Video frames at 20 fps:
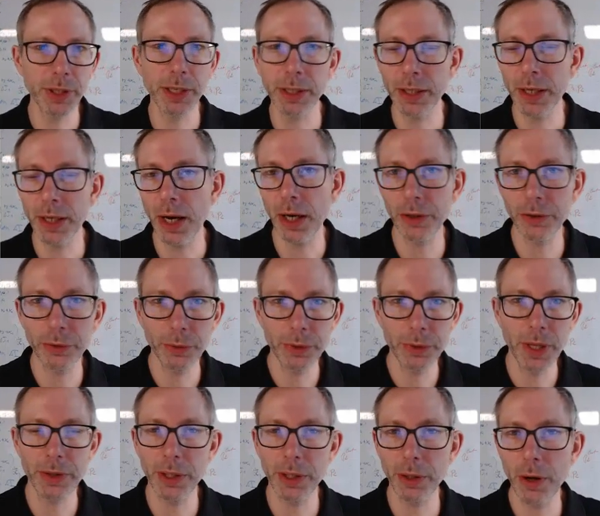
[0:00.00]
cars to
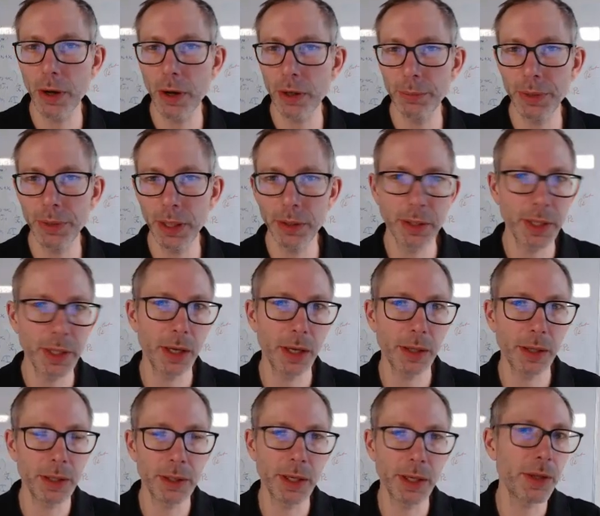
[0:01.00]
another economy, and
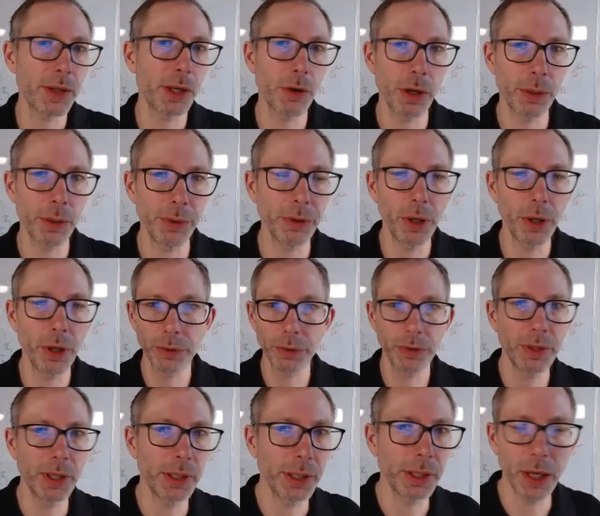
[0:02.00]
another economy is also
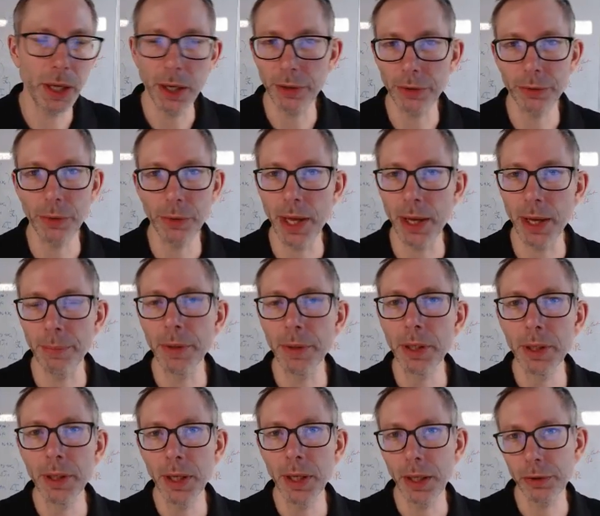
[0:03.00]
selling cars to them.
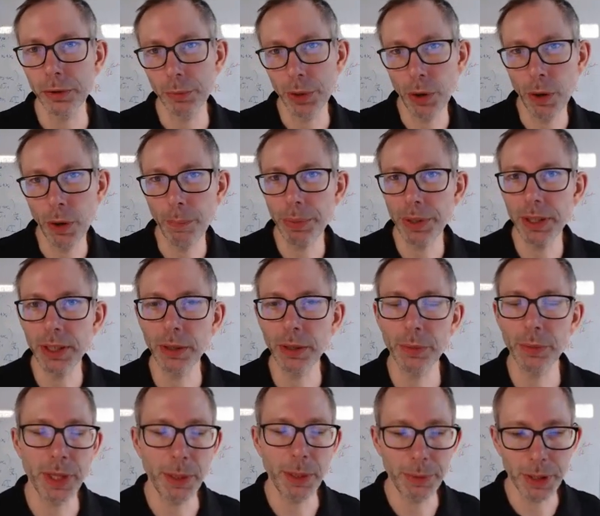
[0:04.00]
And so we're competing
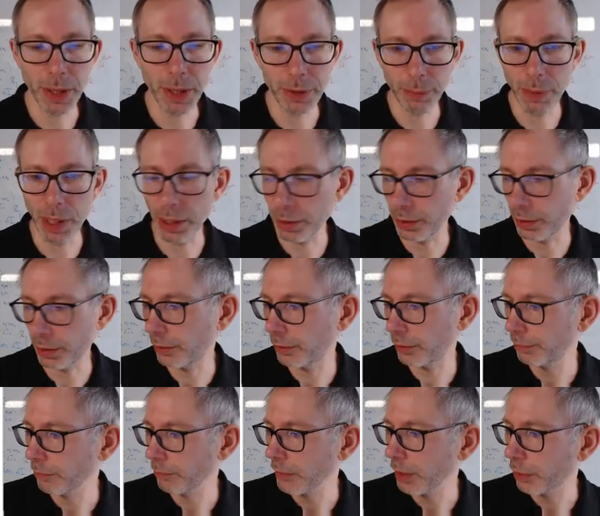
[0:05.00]
with them in other markets.
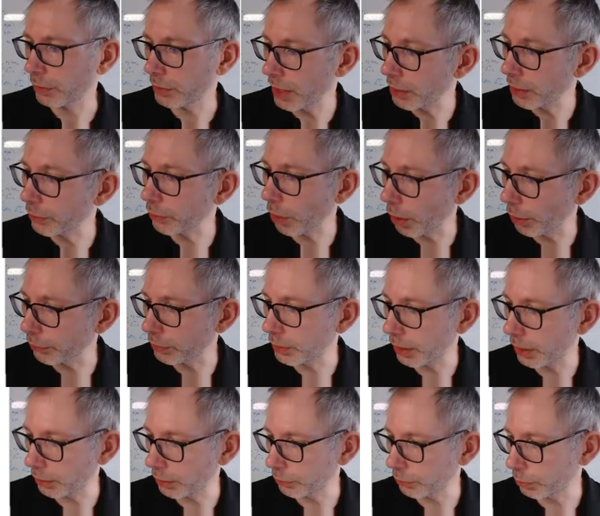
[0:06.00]
So that is also
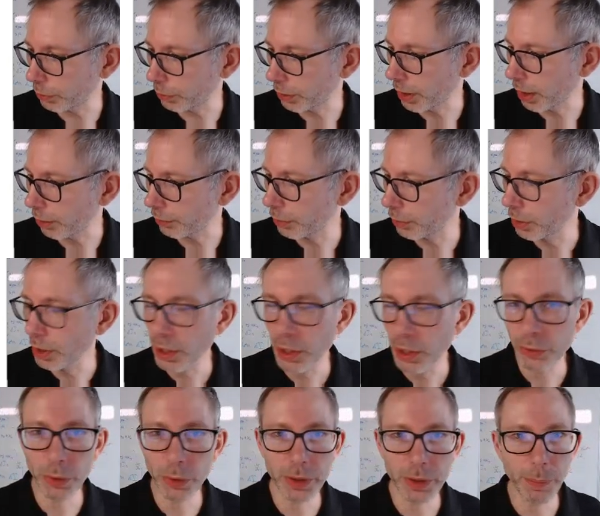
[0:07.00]
taken into account.
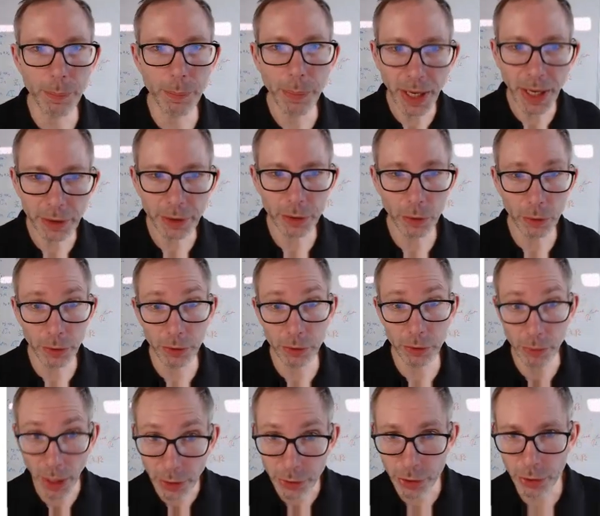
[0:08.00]
So the practical
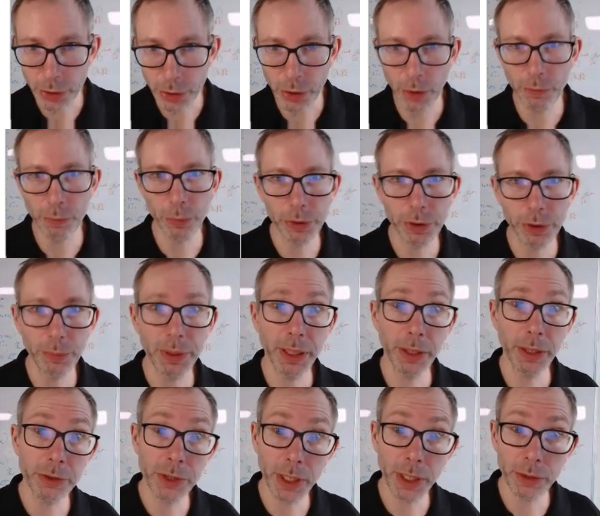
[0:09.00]
construction of
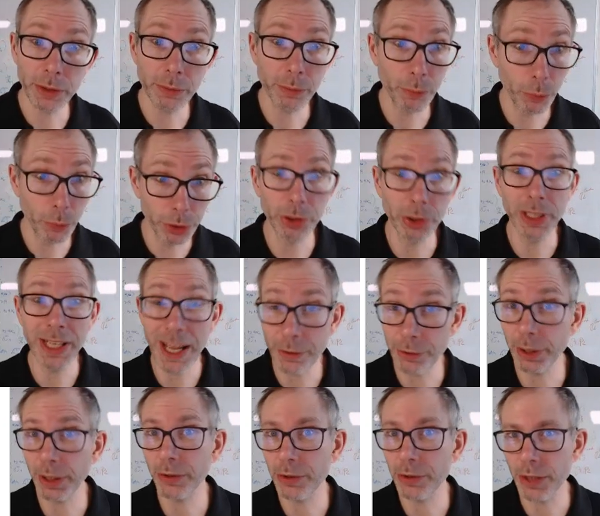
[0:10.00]

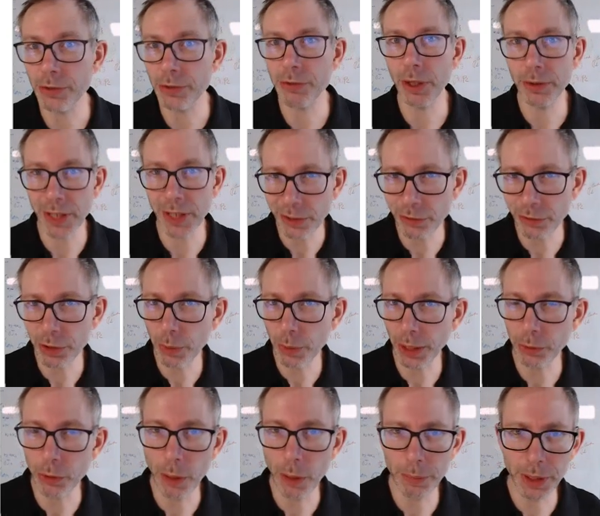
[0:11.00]
multilateral exchange rate is actually
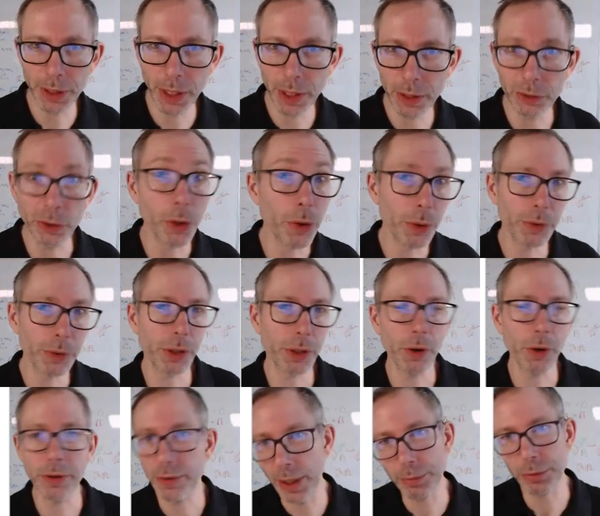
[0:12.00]
quite complicated, although the
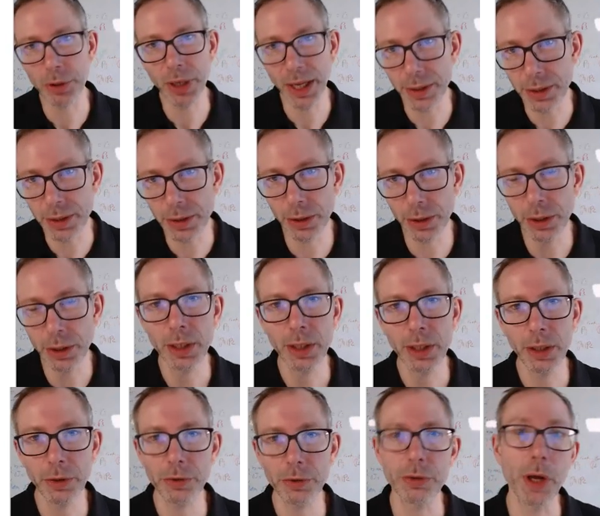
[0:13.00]
conceptual idea
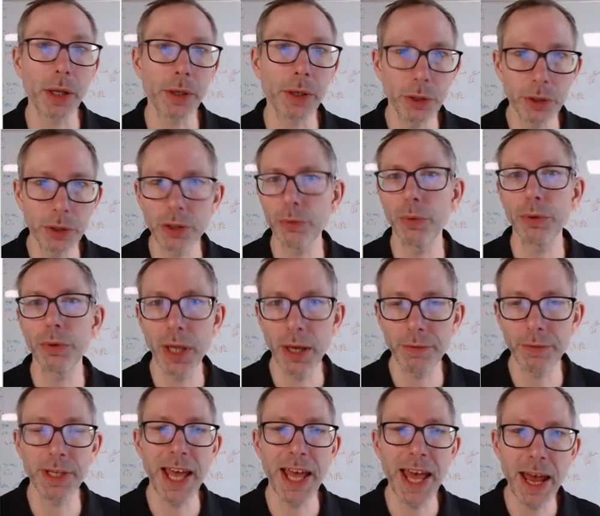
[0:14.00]
is not. You just want to
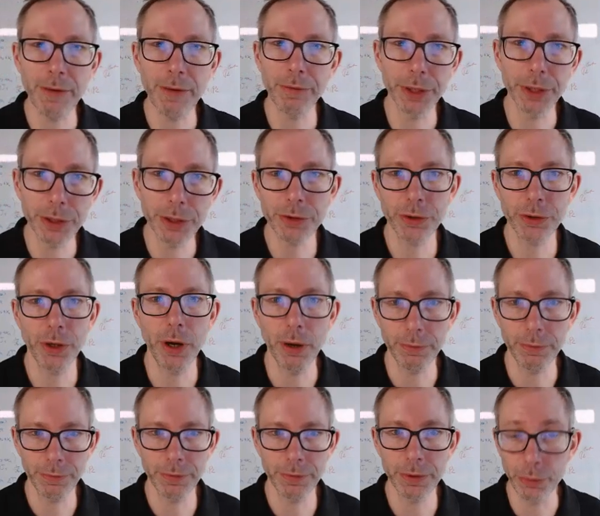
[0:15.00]
have an average
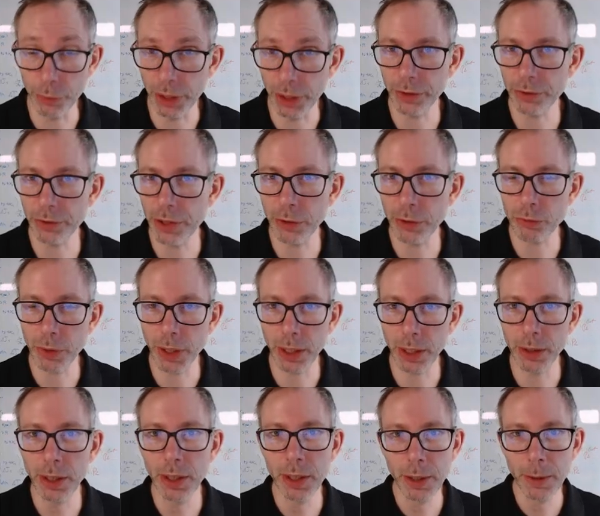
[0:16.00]
of the real exchange
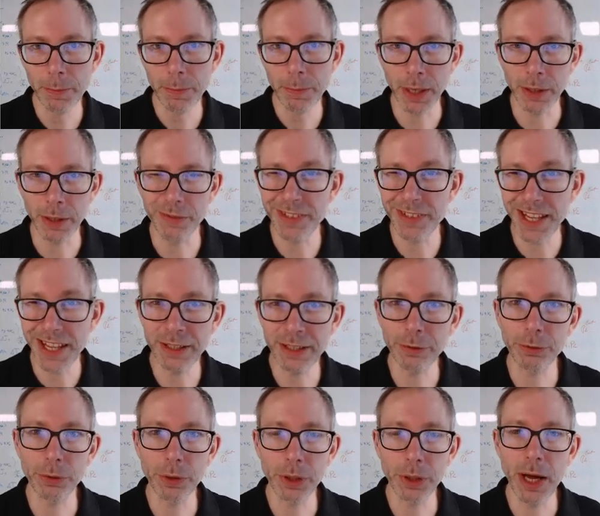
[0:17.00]
rate, kind of taking
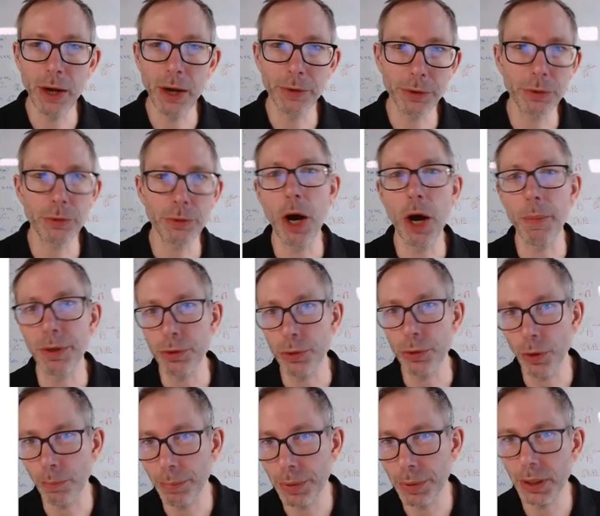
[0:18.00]
into account, how much you
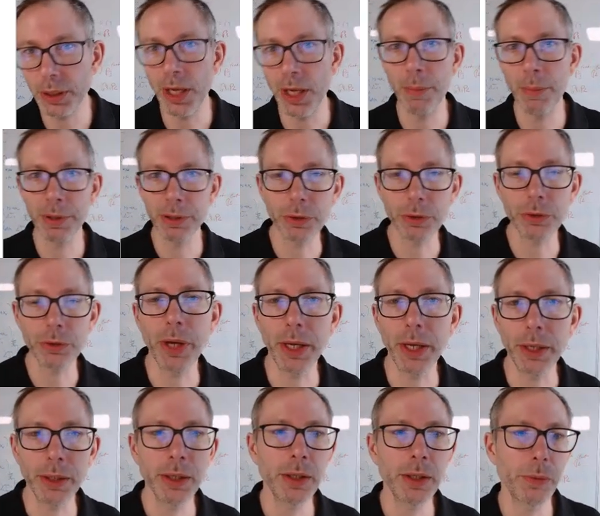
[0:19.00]
compete, how much you
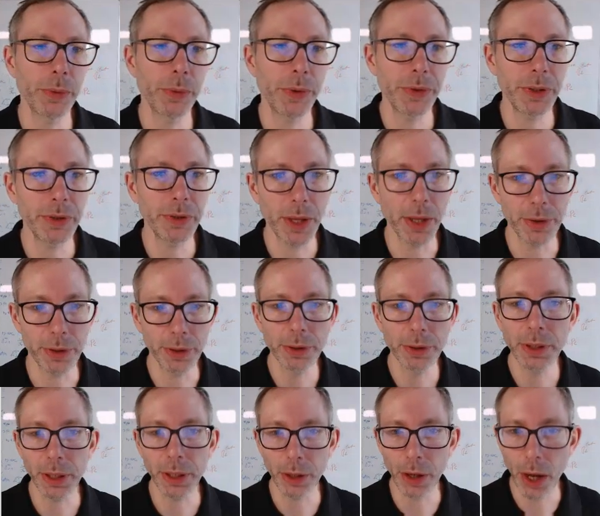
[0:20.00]
trade with these other
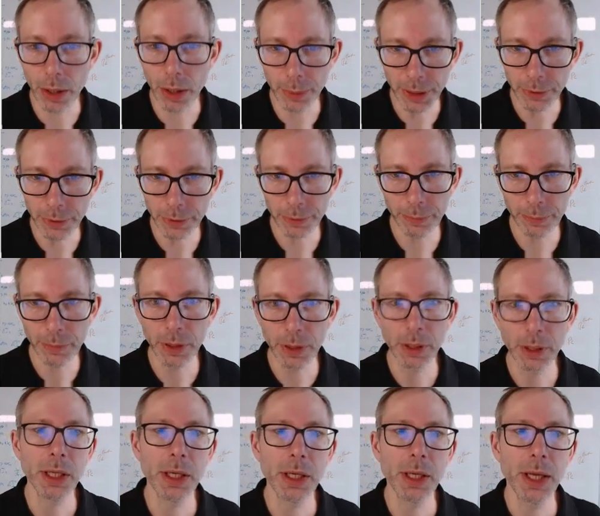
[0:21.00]
economies.
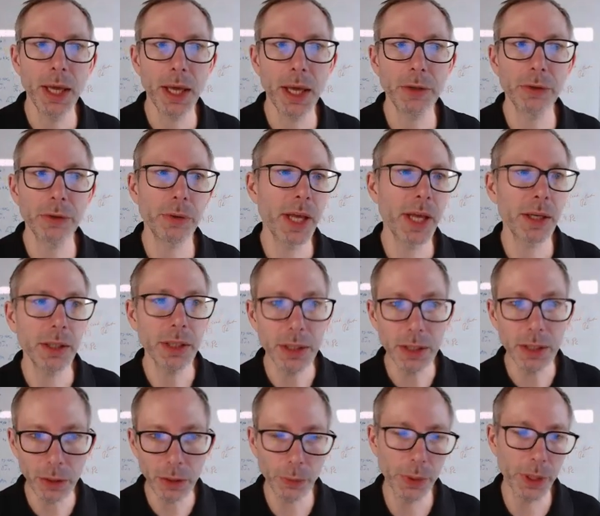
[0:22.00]
And so then
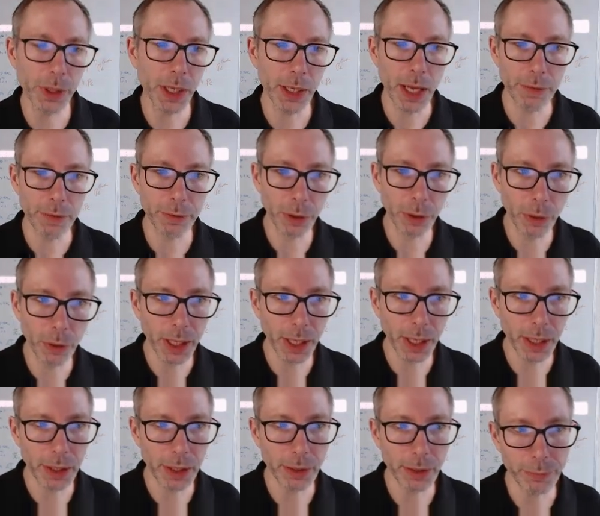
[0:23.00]
here we can have a look
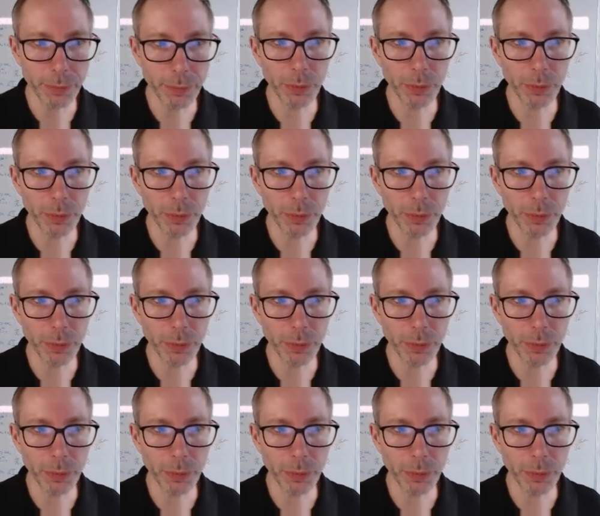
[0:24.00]
at,